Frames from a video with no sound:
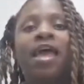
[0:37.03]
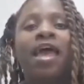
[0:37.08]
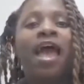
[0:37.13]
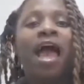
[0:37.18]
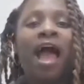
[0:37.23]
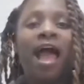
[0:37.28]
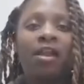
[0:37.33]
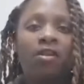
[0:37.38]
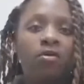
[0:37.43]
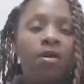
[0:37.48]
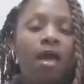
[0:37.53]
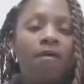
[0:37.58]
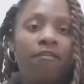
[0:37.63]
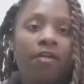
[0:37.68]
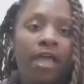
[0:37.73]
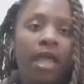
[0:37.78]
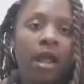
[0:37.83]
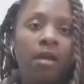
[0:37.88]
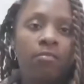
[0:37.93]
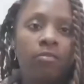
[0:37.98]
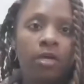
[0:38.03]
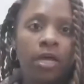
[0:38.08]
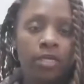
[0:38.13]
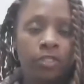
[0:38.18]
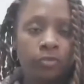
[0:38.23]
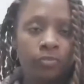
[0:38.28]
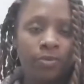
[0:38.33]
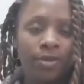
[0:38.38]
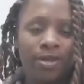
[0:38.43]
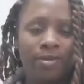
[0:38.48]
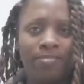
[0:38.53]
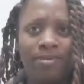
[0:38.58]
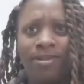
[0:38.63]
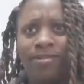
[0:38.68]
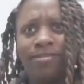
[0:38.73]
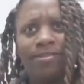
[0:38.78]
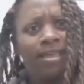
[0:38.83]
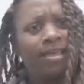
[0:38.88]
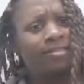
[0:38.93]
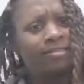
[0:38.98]
I do have a camera as well, but
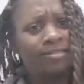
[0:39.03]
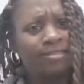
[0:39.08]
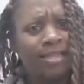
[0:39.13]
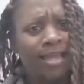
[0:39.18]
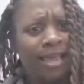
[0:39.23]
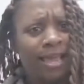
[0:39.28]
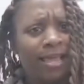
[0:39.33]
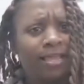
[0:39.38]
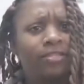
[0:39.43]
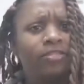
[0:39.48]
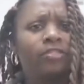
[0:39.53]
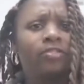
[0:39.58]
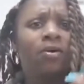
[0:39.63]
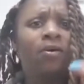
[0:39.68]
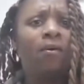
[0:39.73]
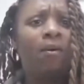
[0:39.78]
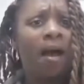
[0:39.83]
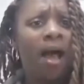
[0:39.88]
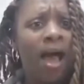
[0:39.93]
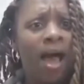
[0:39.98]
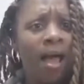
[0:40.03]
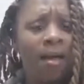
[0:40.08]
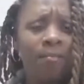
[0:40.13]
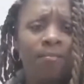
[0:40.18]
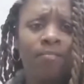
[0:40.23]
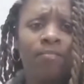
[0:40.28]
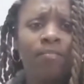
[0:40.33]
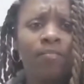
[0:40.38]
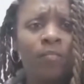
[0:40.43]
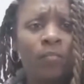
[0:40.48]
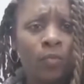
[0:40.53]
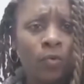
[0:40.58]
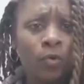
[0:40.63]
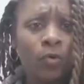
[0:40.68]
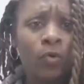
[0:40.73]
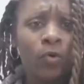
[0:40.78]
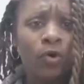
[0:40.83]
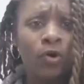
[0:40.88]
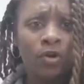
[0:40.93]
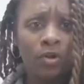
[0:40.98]
that's dead. So I'm
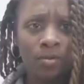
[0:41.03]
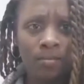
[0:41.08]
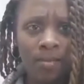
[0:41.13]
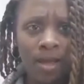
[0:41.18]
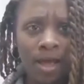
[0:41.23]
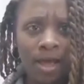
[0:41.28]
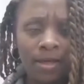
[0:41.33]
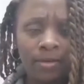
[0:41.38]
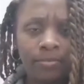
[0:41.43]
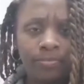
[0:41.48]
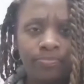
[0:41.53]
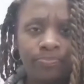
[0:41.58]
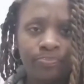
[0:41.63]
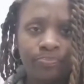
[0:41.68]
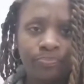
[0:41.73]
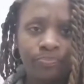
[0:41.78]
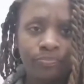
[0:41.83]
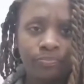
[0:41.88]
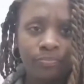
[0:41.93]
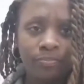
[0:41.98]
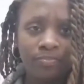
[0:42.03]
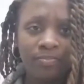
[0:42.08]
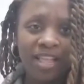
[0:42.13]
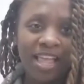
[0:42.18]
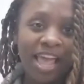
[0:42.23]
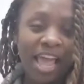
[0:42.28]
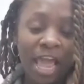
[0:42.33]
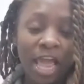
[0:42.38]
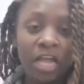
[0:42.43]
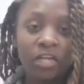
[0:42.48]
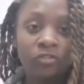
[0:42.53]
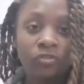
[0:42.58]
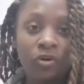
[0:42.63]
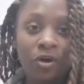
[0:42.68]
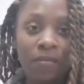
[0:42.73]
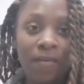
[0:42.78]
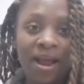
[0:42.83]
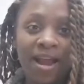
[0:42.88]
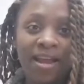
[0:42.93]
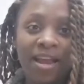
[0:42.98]
recording on my
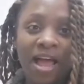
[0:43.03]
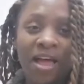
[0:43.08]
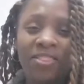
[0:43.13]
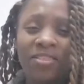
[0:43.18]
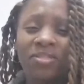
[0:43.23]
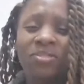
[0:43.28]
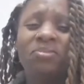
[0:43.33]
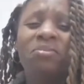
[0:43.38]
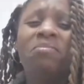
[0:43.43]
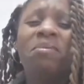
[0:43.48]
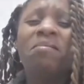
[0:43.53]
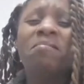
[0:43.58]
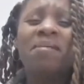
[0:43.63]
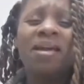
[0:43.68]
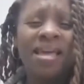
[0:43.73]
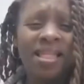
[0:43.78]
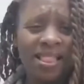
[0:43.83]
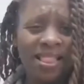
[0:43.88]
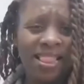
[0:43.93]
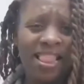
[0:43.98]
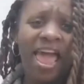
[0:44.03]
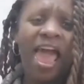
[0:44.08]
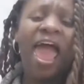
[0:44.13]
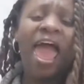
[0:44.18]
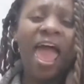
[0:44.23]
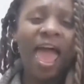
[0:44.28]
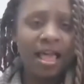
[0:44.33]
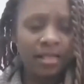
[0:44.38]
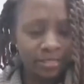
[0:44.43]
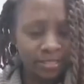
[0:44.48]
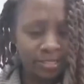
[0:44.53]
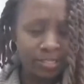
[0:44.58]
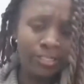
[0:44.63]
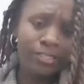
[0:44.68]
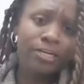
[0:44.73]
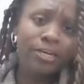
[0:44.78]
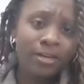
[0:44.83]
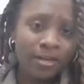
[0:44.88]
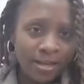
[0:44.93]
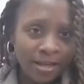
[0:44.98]
Android right now. This will be my
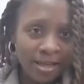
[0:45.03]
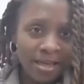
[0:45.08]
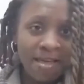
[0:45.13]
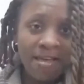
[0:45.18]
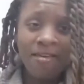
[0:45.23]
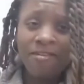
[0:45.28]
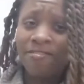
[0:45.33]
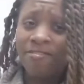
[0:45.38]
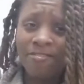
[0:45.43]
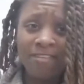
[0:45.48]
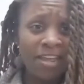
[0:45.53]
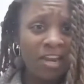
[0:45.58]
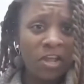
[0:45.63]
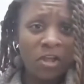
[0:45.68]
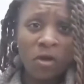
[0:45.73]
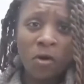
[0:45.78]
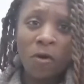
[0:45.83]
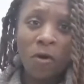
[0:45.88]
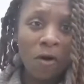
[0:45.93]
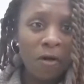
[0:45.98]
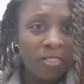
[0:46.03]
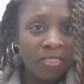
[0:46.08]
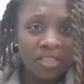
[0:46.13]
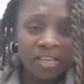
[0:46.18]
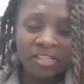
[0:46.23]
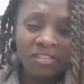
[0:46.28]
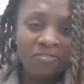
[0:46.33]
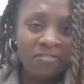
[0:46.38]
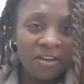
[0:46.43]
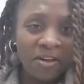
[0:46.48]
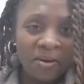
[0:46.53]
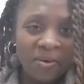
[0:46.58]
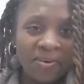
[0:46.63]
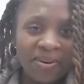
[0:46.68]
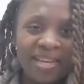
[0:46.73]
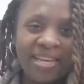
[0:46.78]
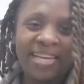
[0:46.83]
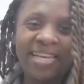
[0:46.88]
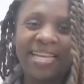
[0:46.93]
last video on this phone.